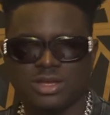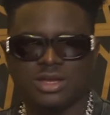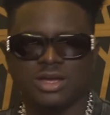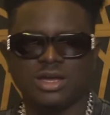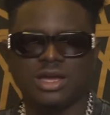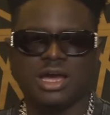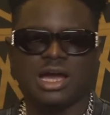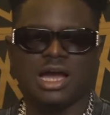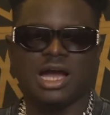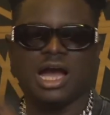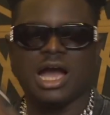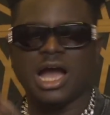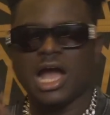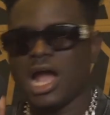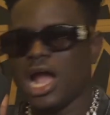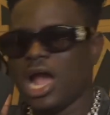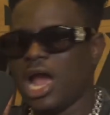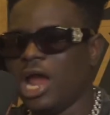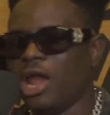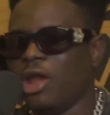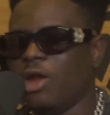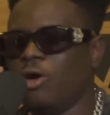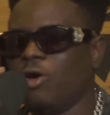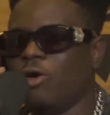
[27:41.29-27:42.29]
I
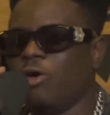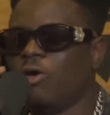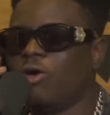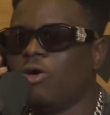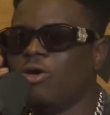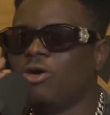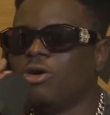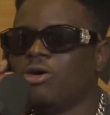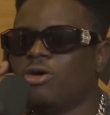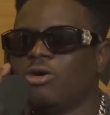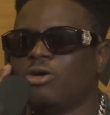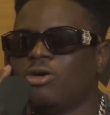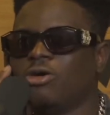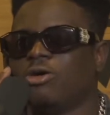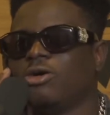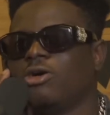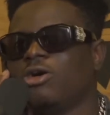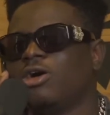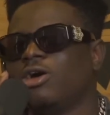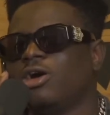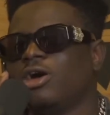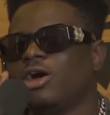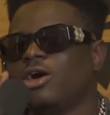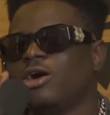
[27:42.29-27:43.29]
know.
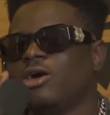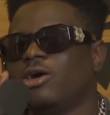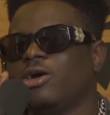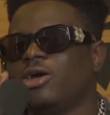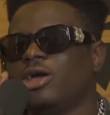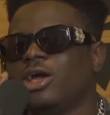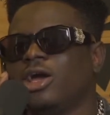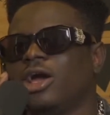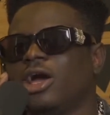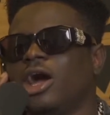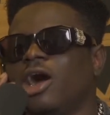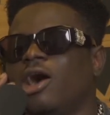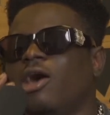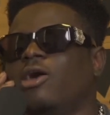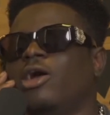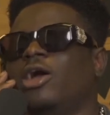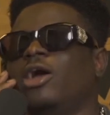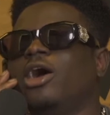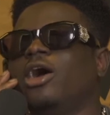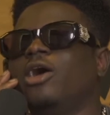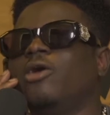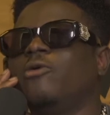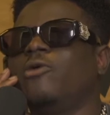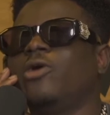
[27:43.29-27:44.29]

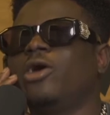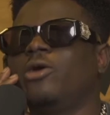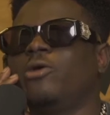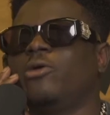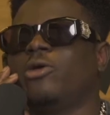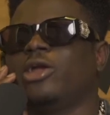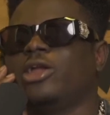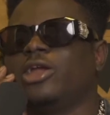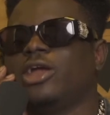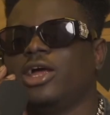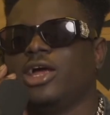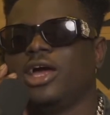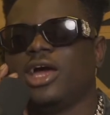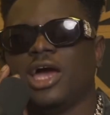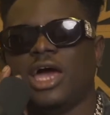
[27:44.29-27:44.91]
Very good.